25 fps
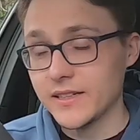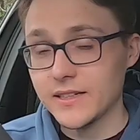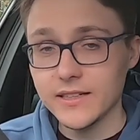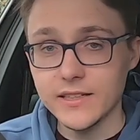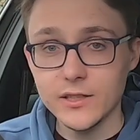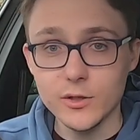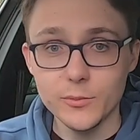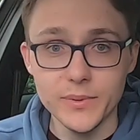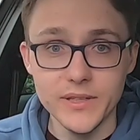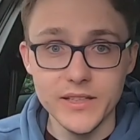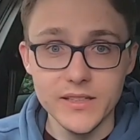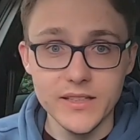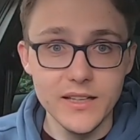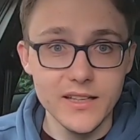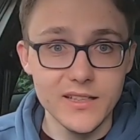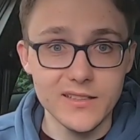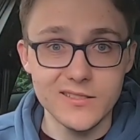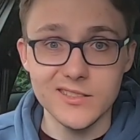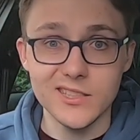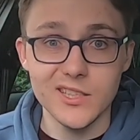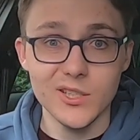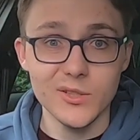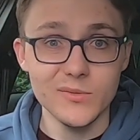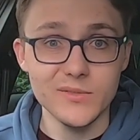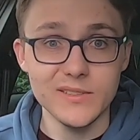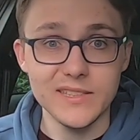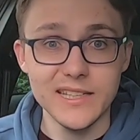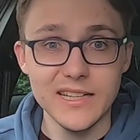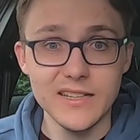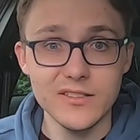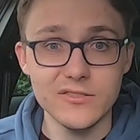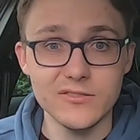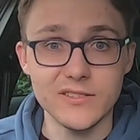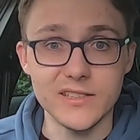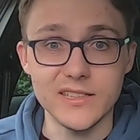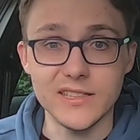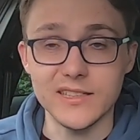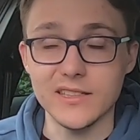a little bit, yeah, toned
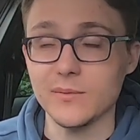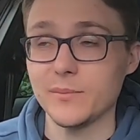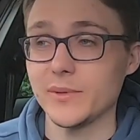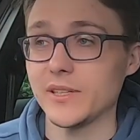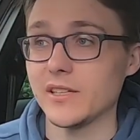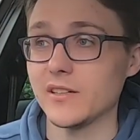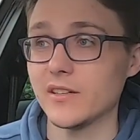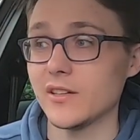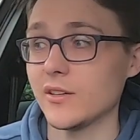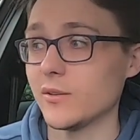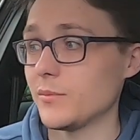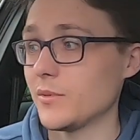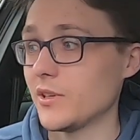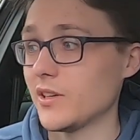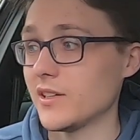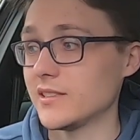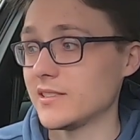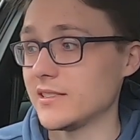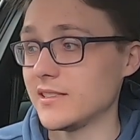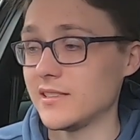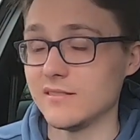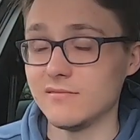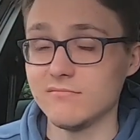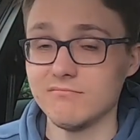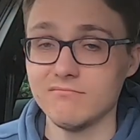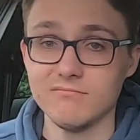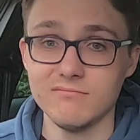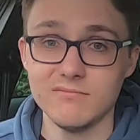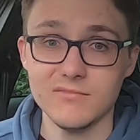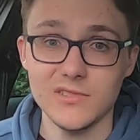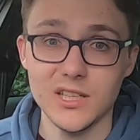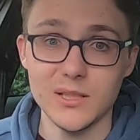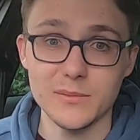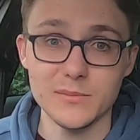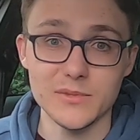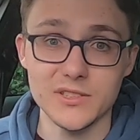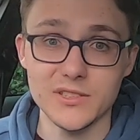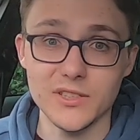down really. I mean, I know mine's in
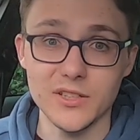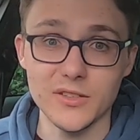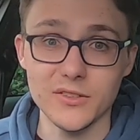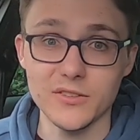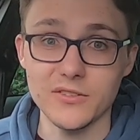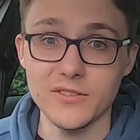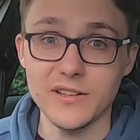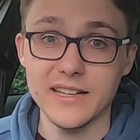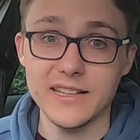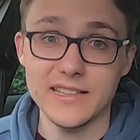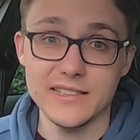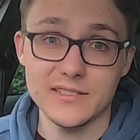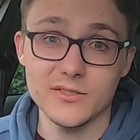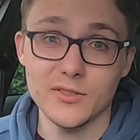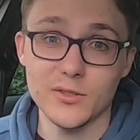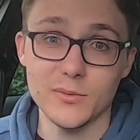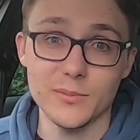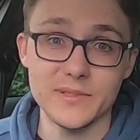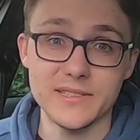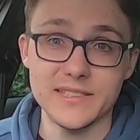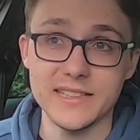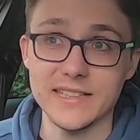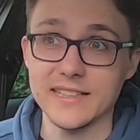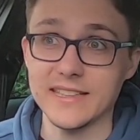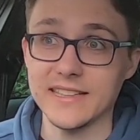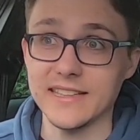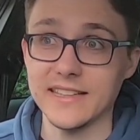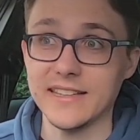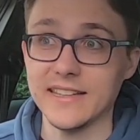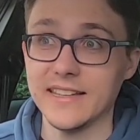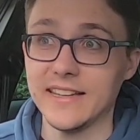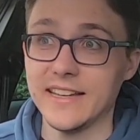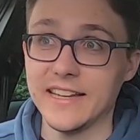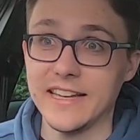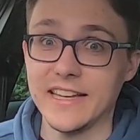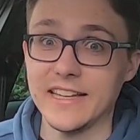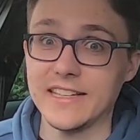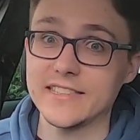limestone grey, it's not a particularly
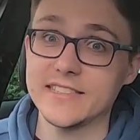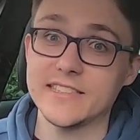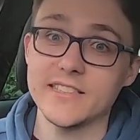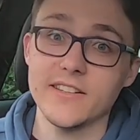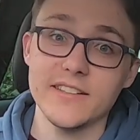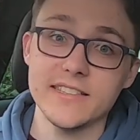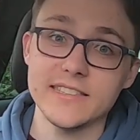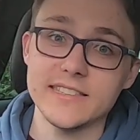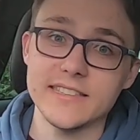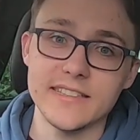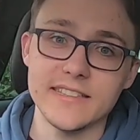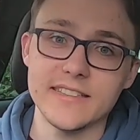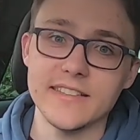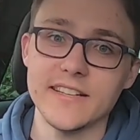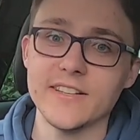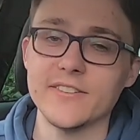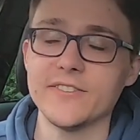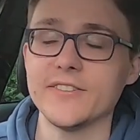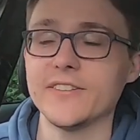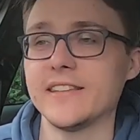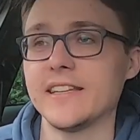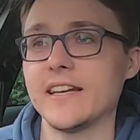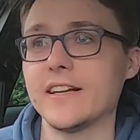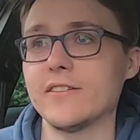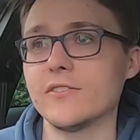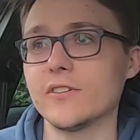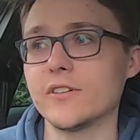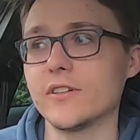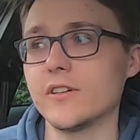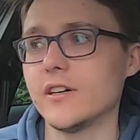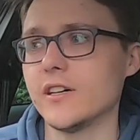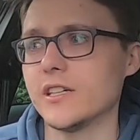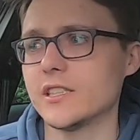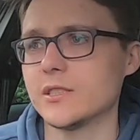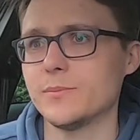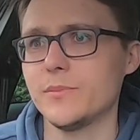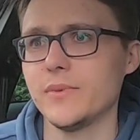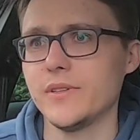exciting colour in that
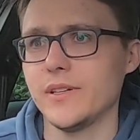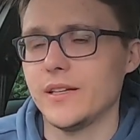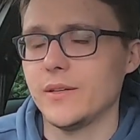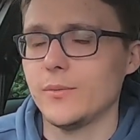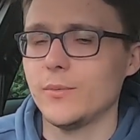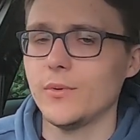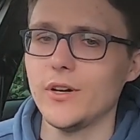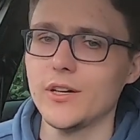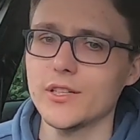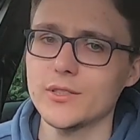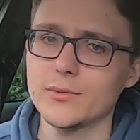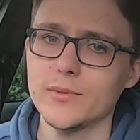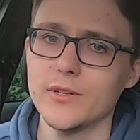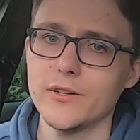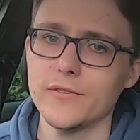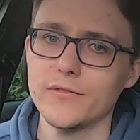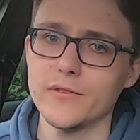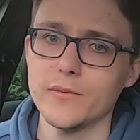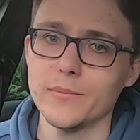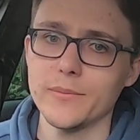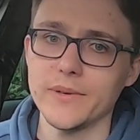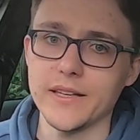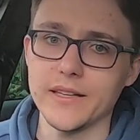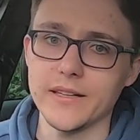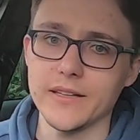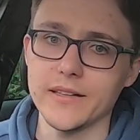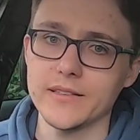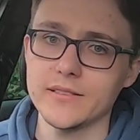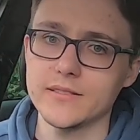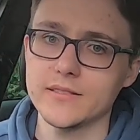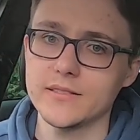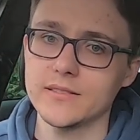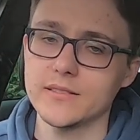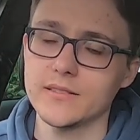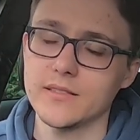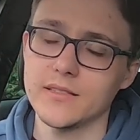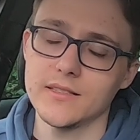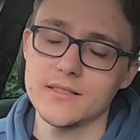regard, but it works well for me. It
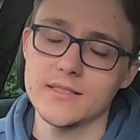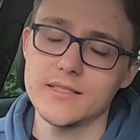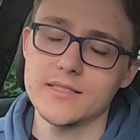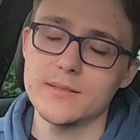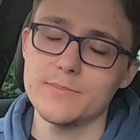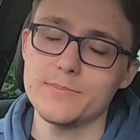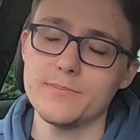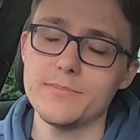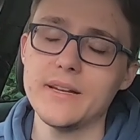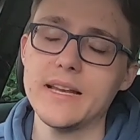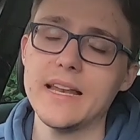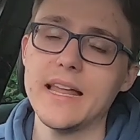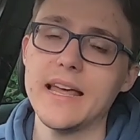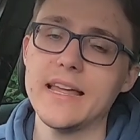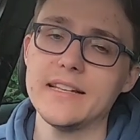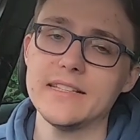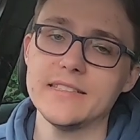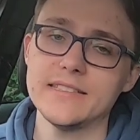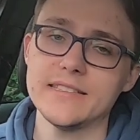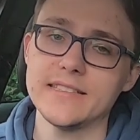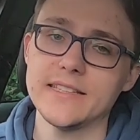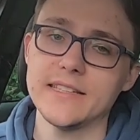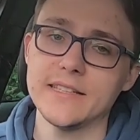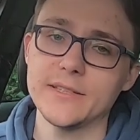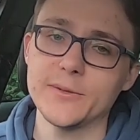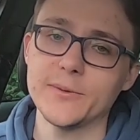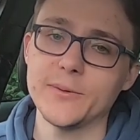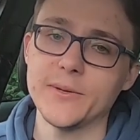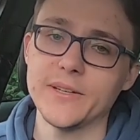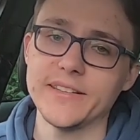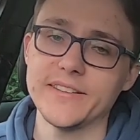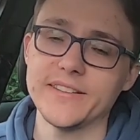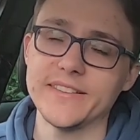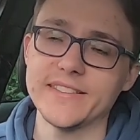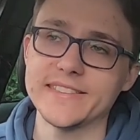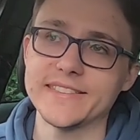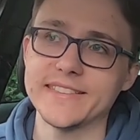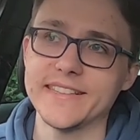blends in quite
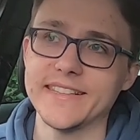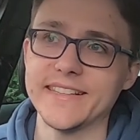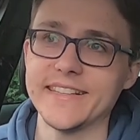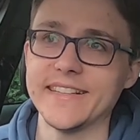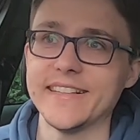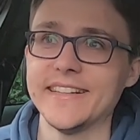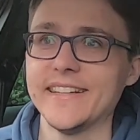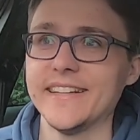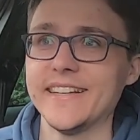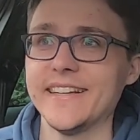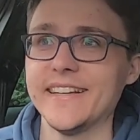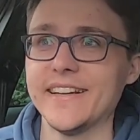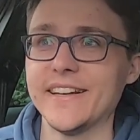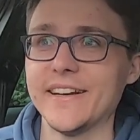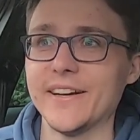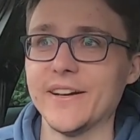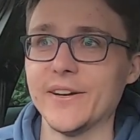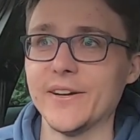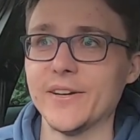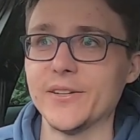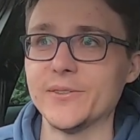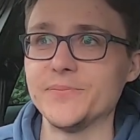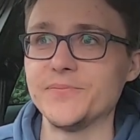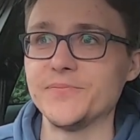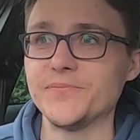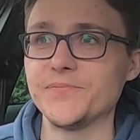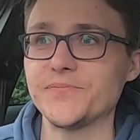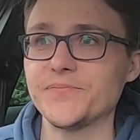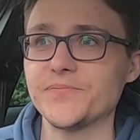nicely. I